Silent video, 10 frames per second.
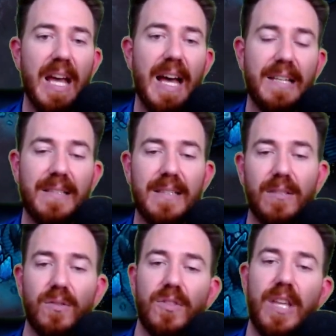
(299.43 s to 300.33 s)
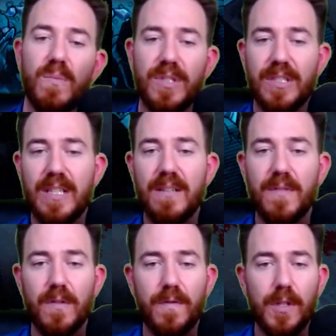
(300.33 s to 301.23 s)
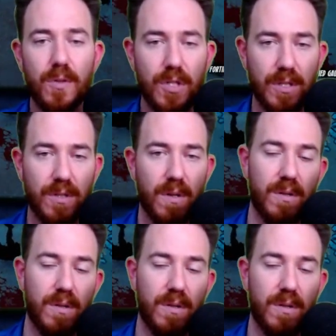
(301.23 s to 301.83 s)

as skills that receive fusions